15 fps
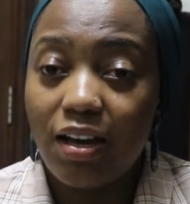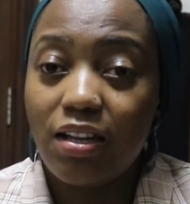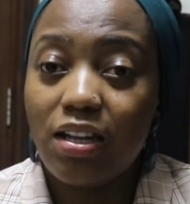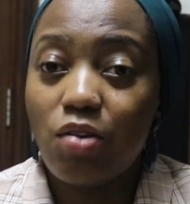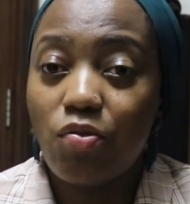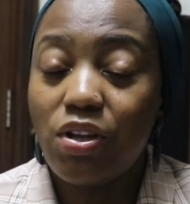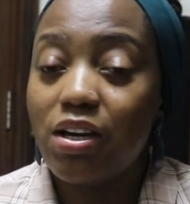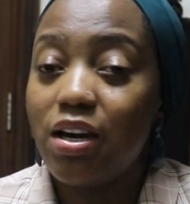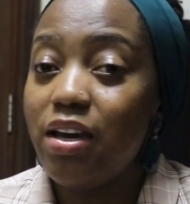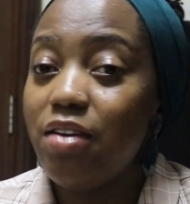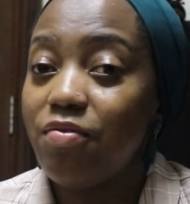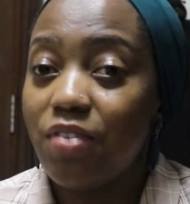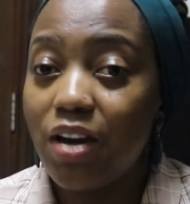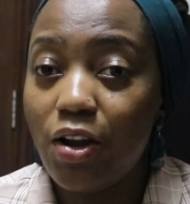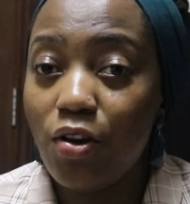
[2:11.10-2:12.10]
The way the
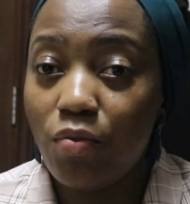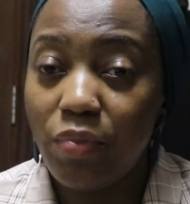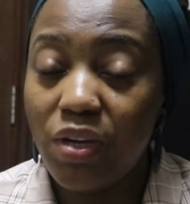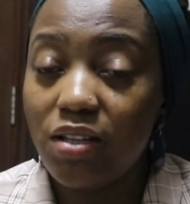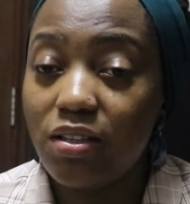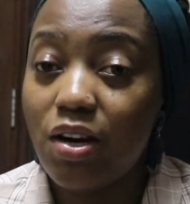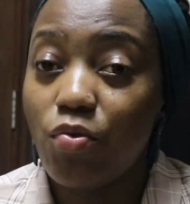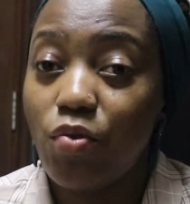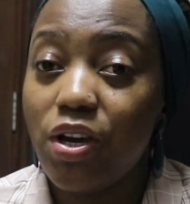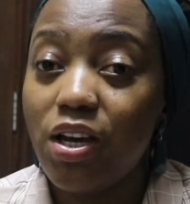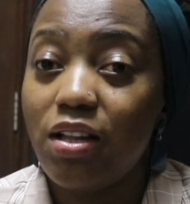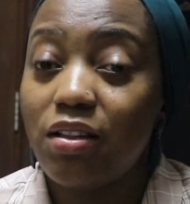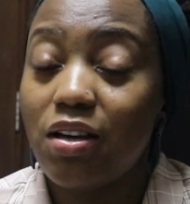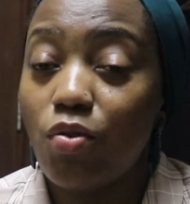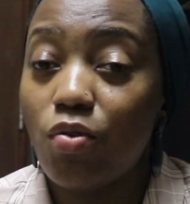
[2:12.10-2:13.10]
environment, the
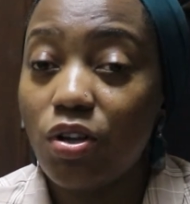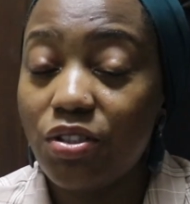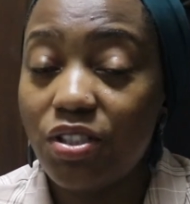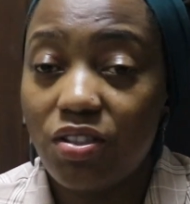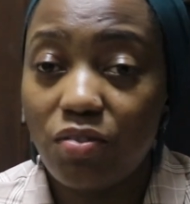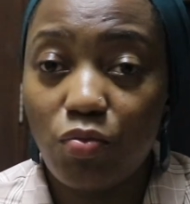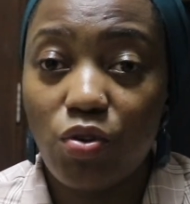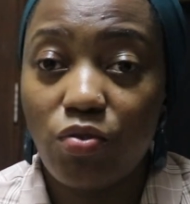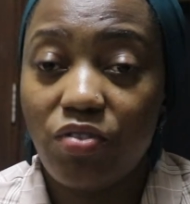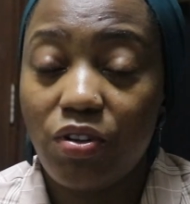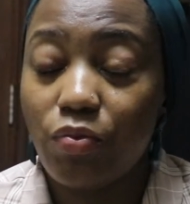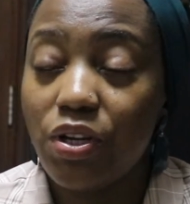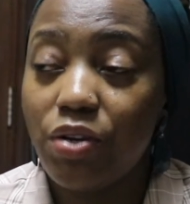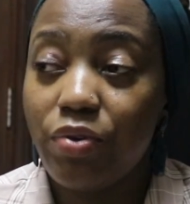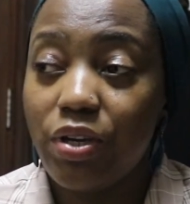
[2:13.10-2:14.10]
way the world is
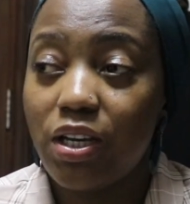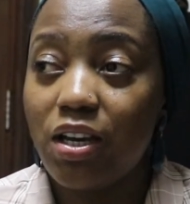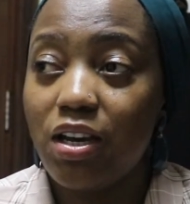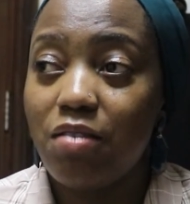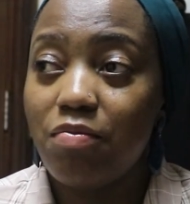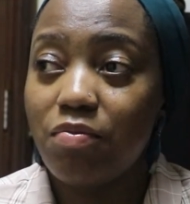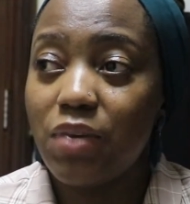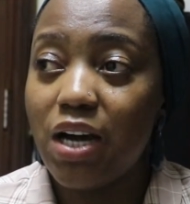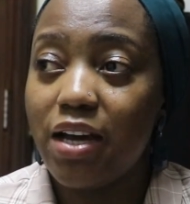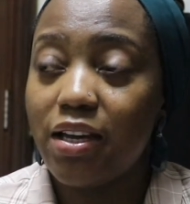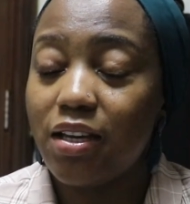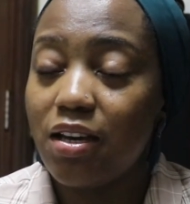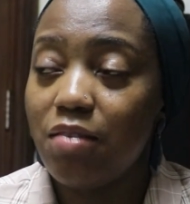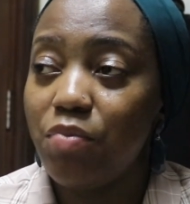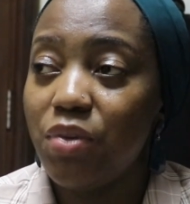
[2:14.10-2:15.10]
moving. When we came, I
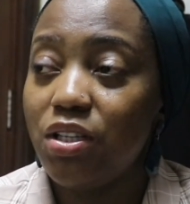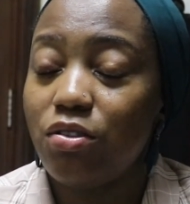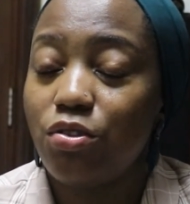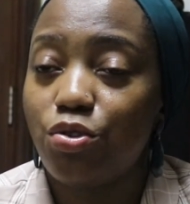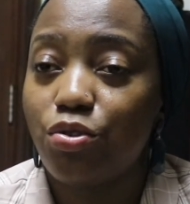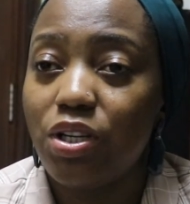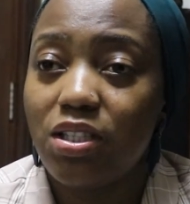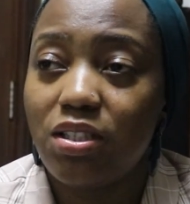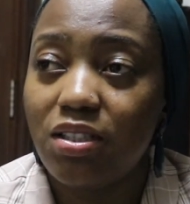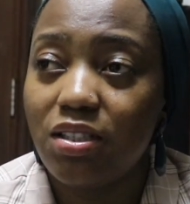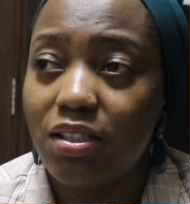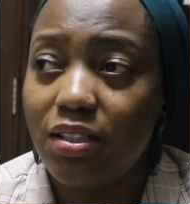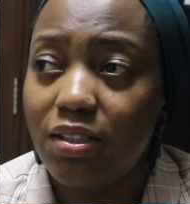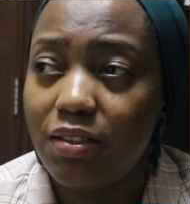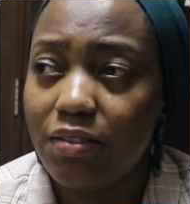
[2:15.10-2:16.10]
came in
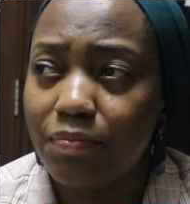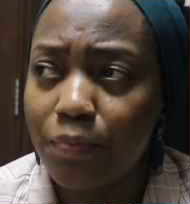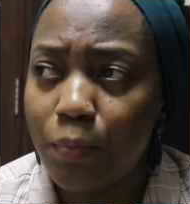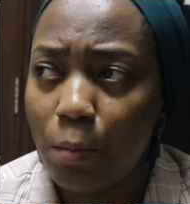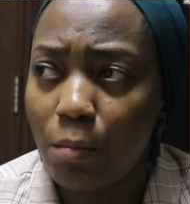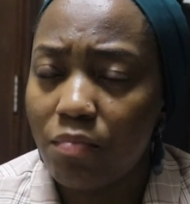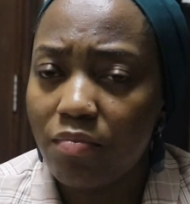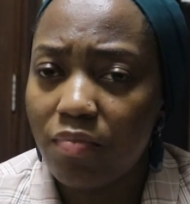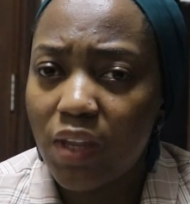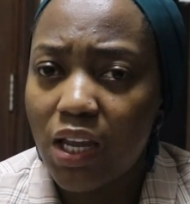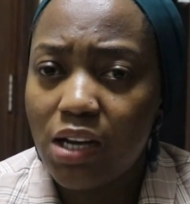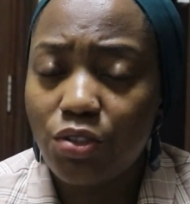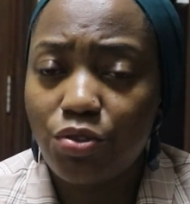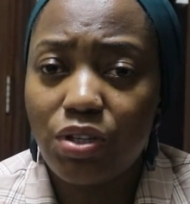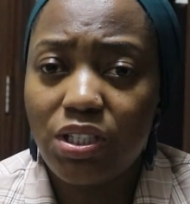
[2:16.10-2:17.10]

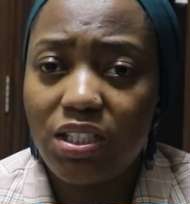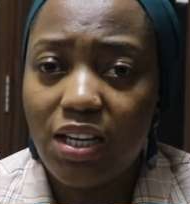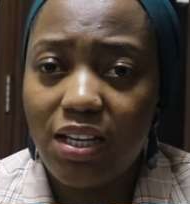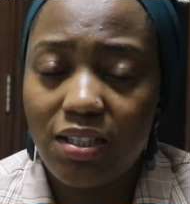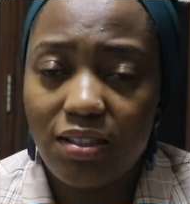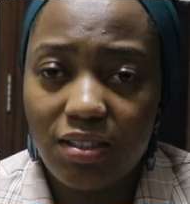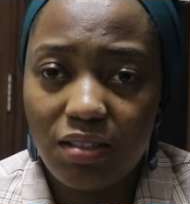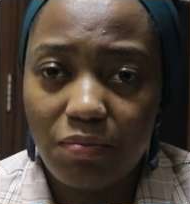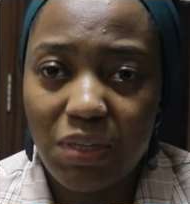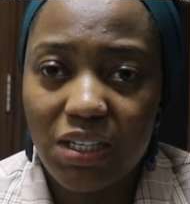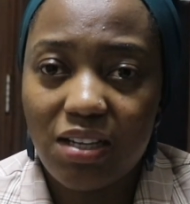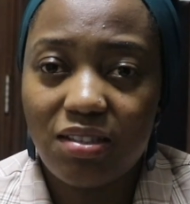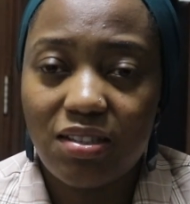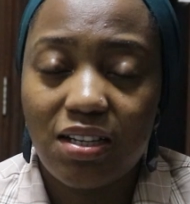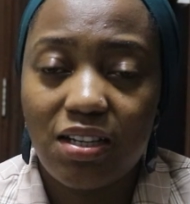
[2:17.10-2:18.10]
2018,
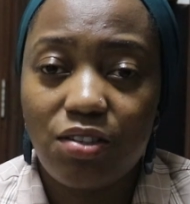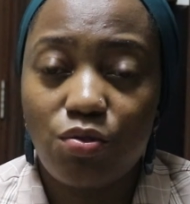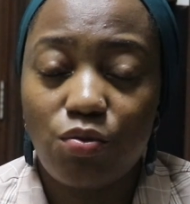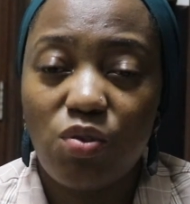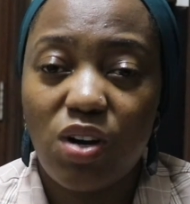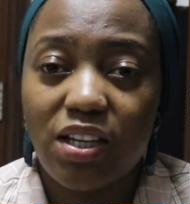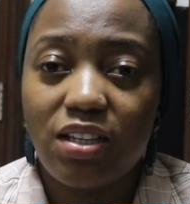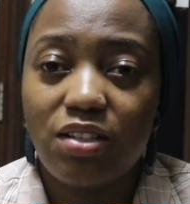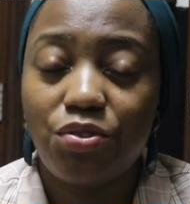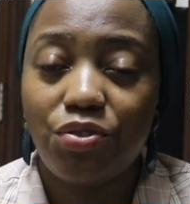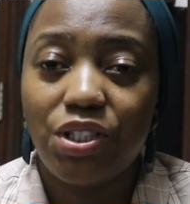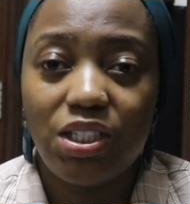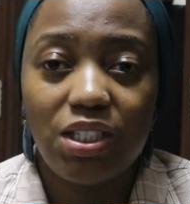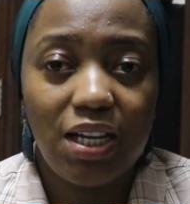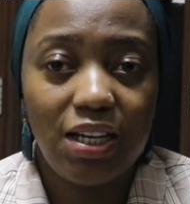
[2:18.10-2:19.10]
but I started to work in
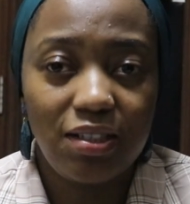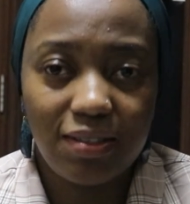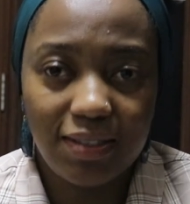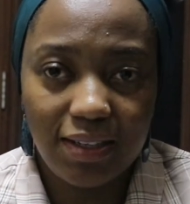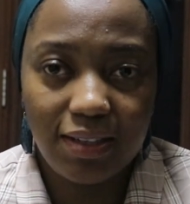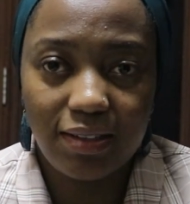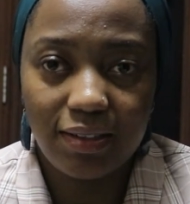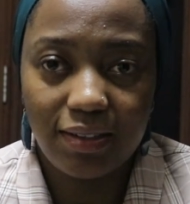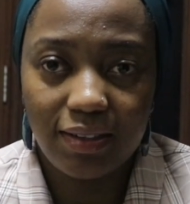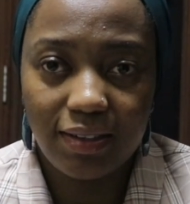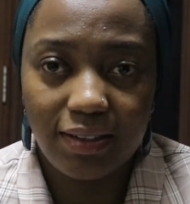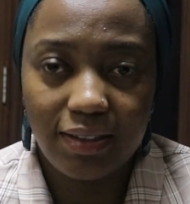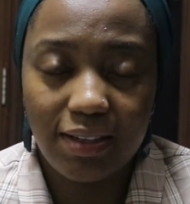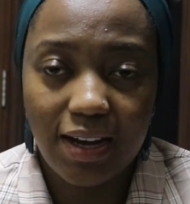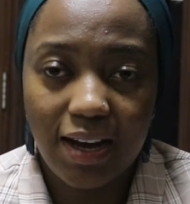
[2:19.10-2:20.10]
2019.
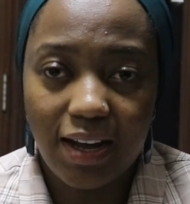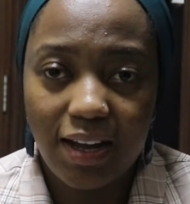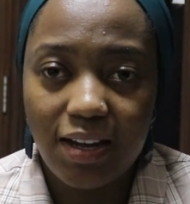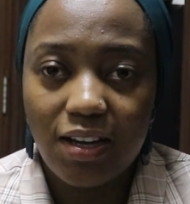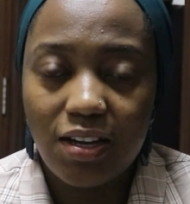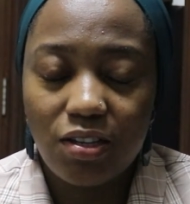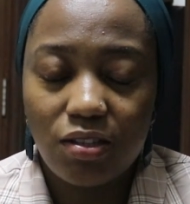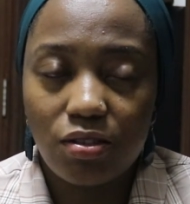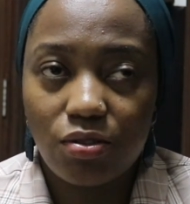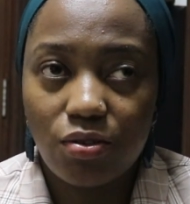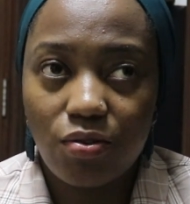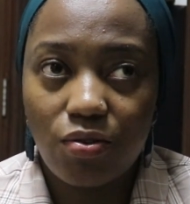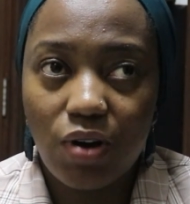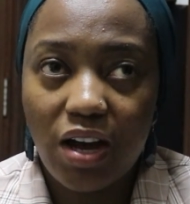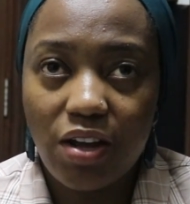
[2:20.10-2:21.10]
Yeah.
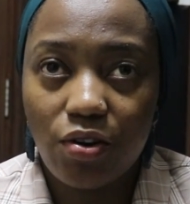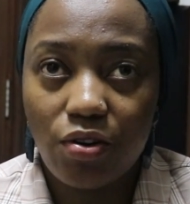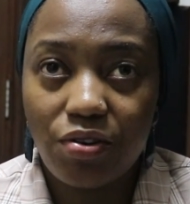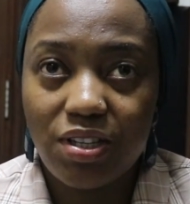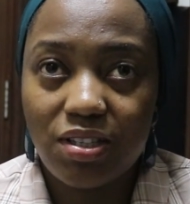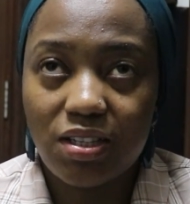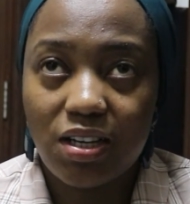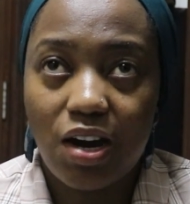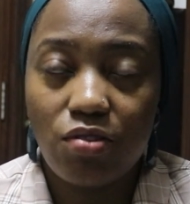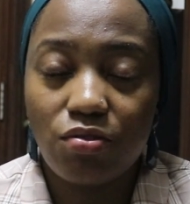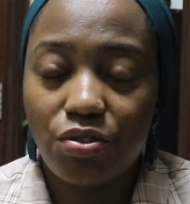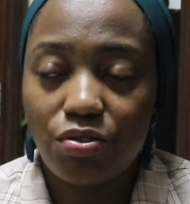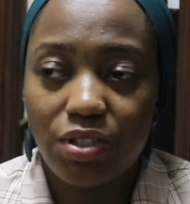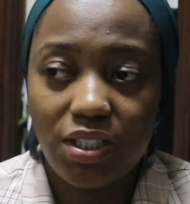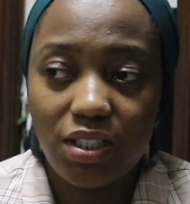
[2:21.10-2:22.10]
So I always
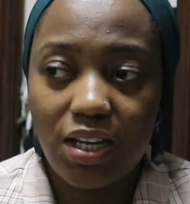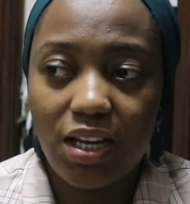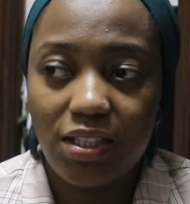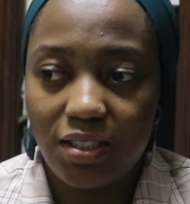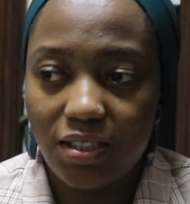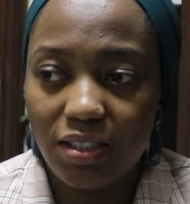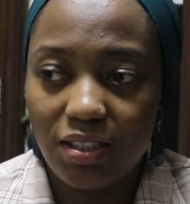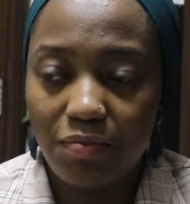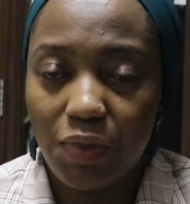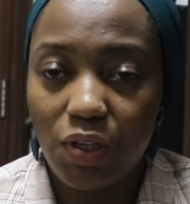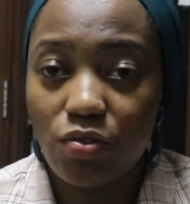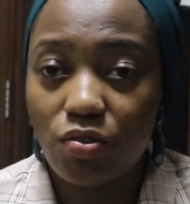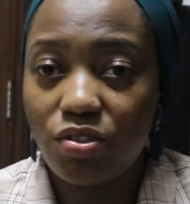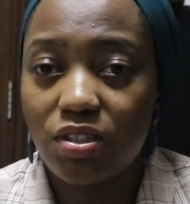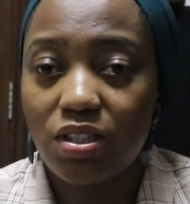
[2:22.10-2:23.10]
count 2019
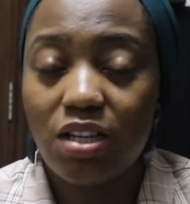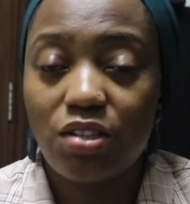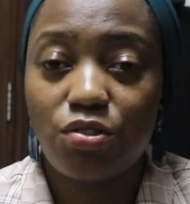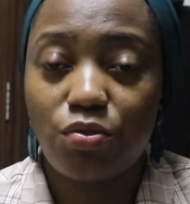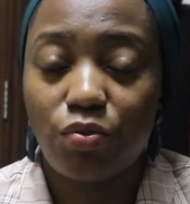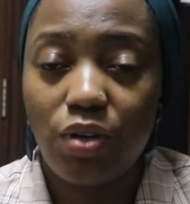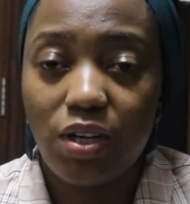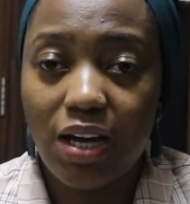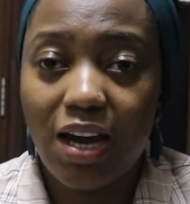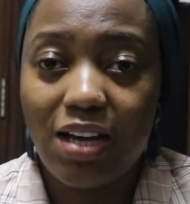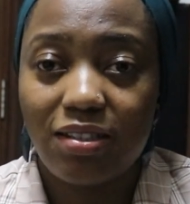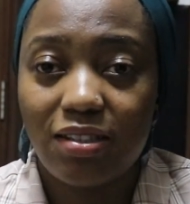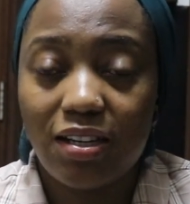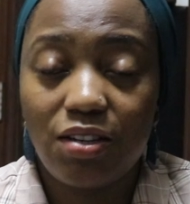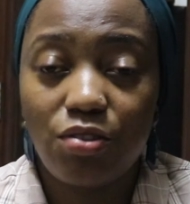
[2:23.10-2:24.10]
because that's when
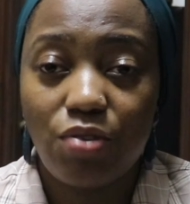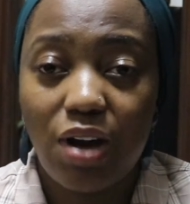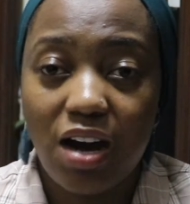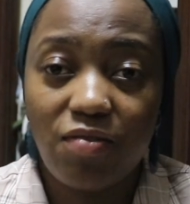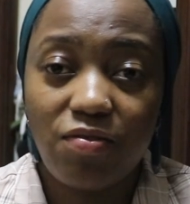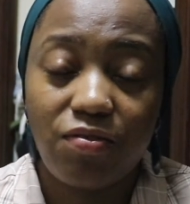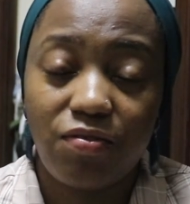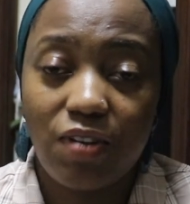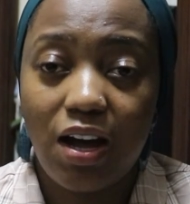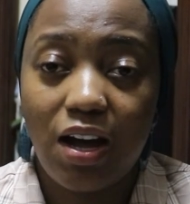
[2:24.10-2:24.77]
I started to have,